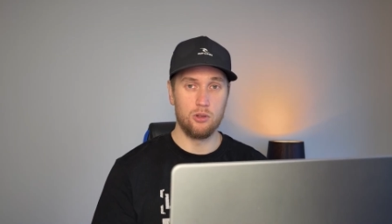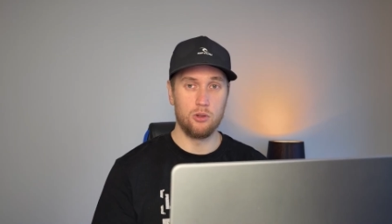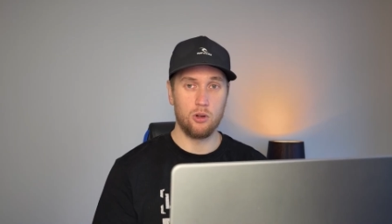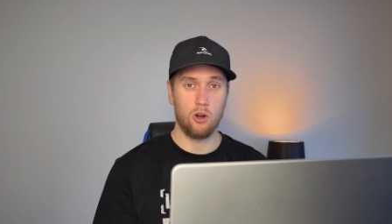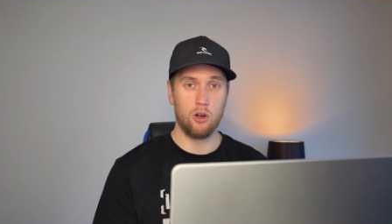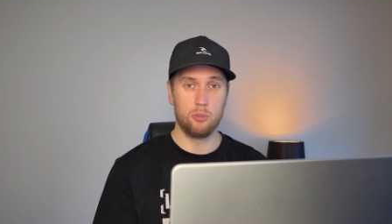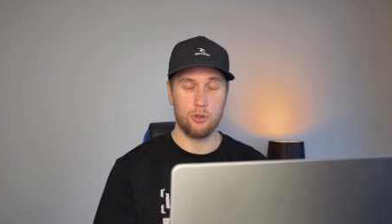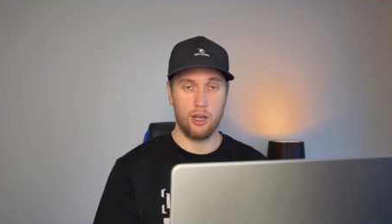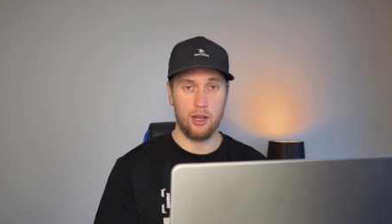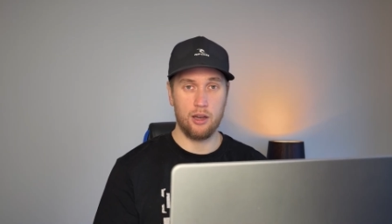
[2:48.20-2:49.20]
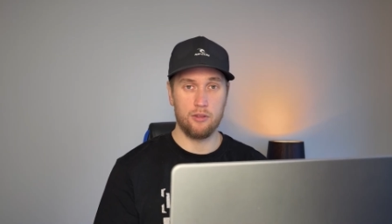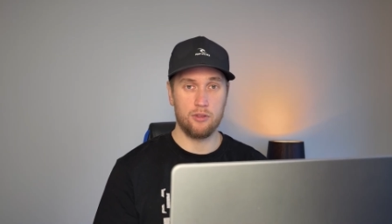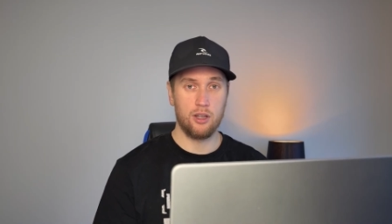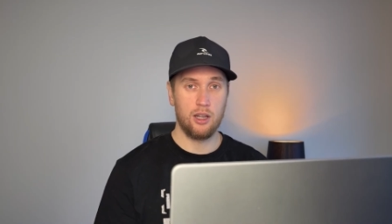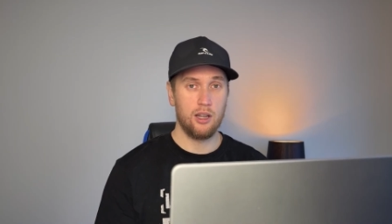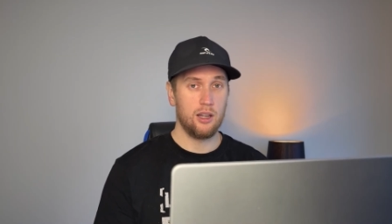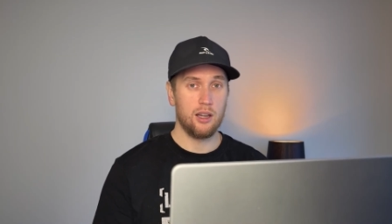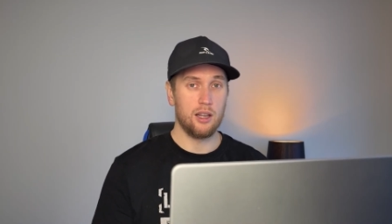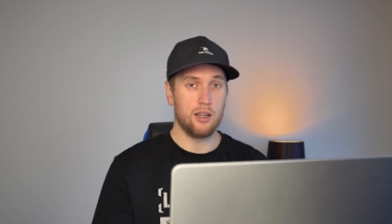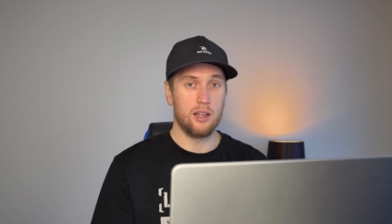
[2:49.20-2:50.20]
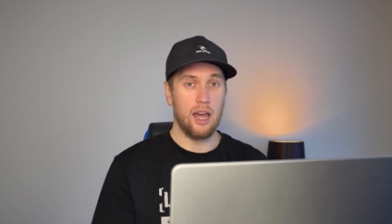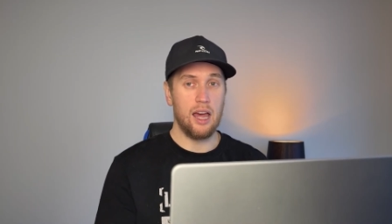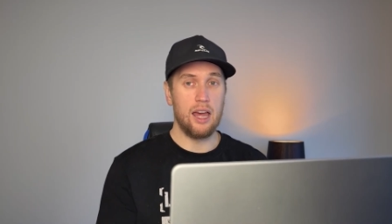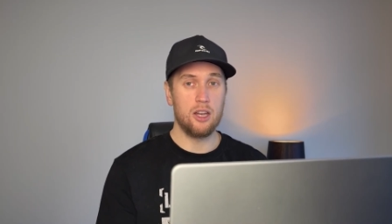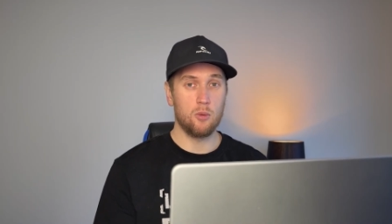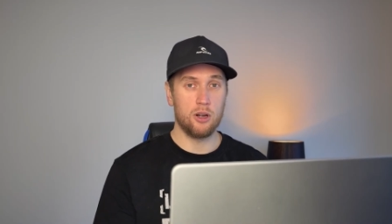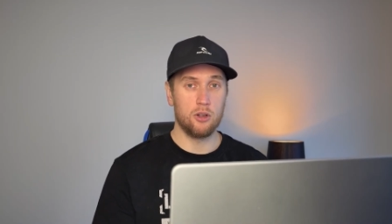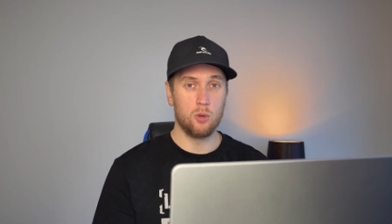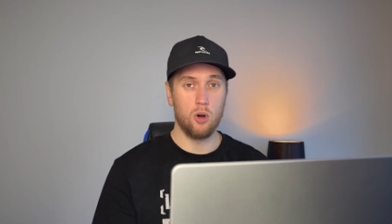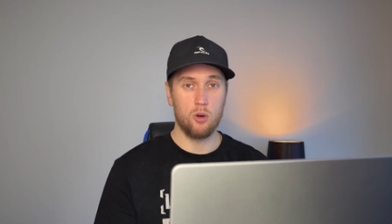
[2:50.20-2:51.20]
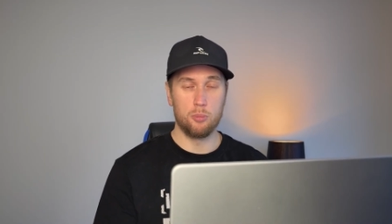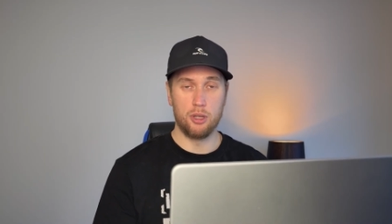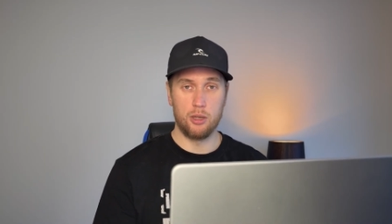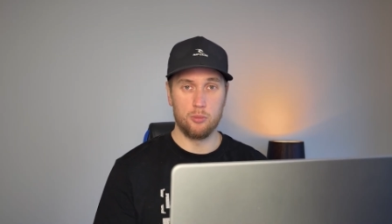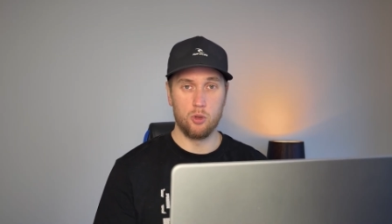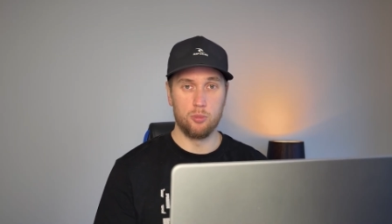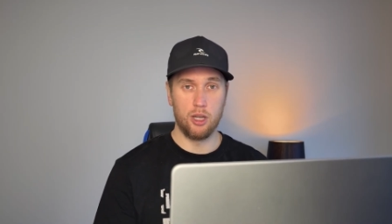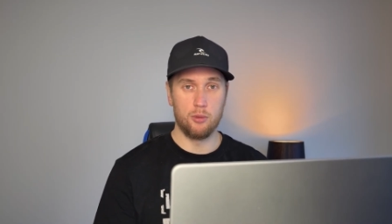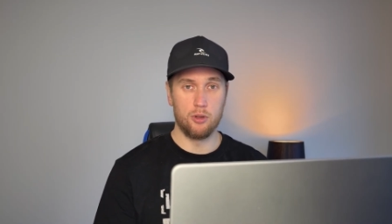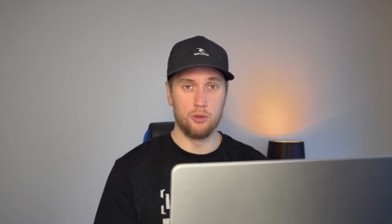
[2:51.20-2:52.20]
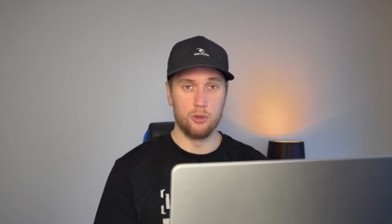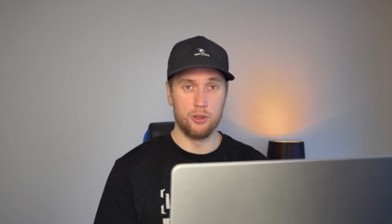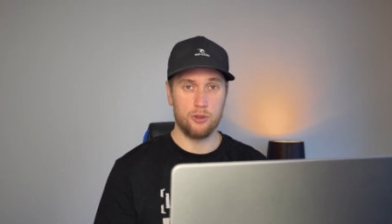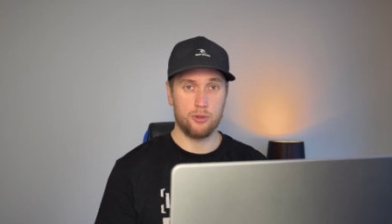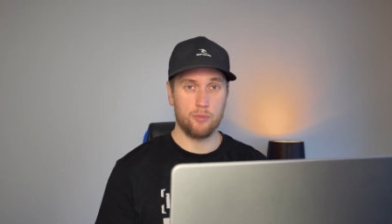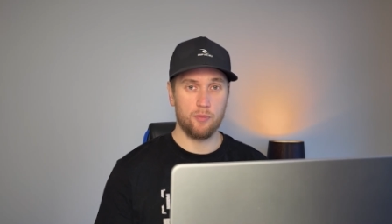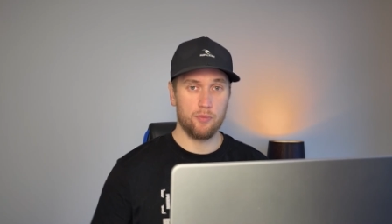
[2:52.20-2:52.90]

you hope to have and then anyone in the world will be, will be able to do this.